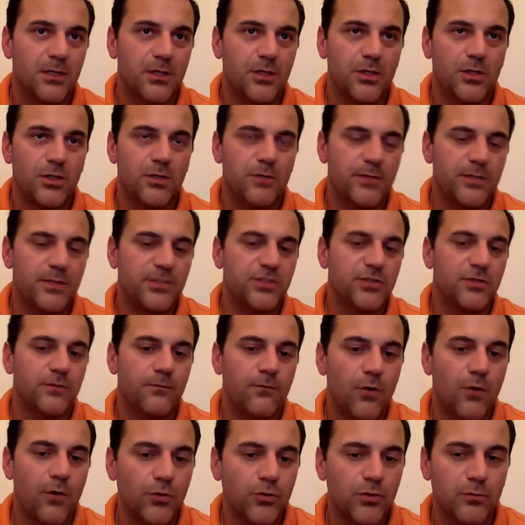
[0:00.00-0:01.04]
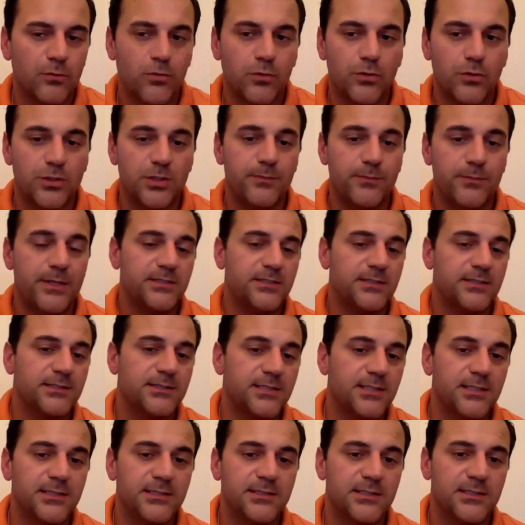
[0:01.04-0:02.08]
you mentioned the vulnerable and you mentioned
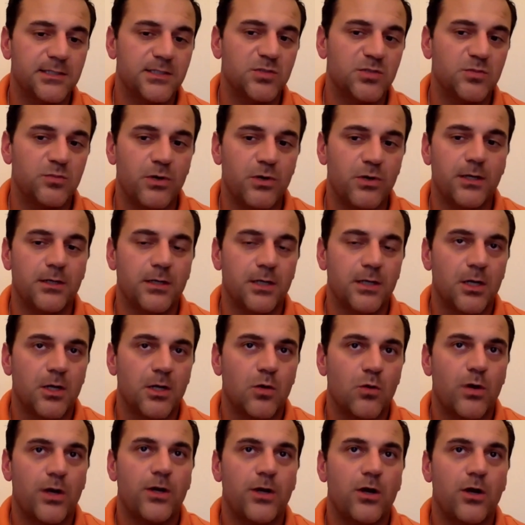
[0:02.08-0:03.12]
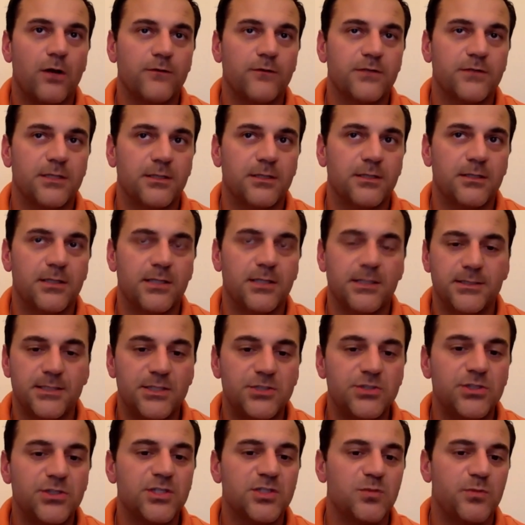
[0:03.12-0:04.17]
citizens, but quite often the
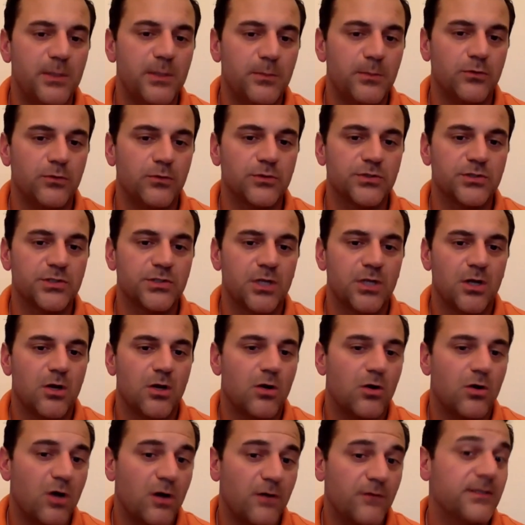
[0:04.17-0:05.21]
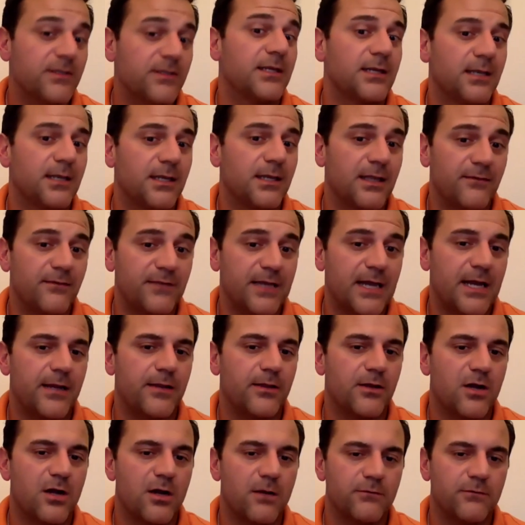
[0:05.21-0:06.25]
indigenous peoples are often left out of
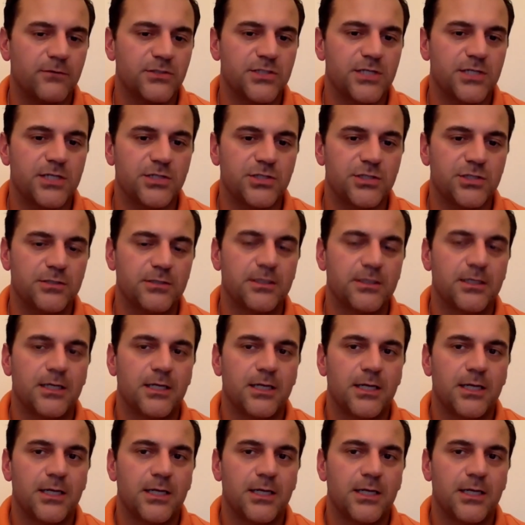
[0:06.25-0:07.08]
the conversation.